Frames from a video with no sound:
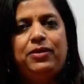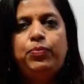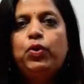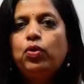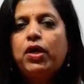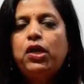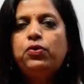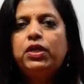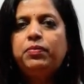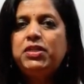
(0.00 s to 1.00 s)

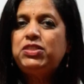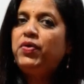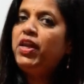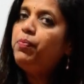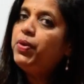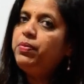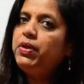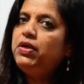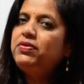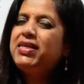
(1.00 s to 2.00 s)
Prokaryotic means very
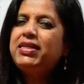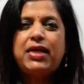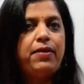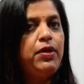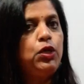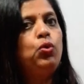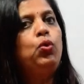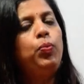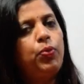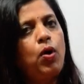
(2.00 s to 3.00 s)
primitive cells having no
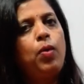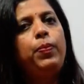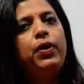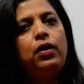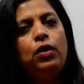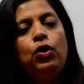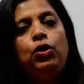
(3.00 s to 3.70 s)
proper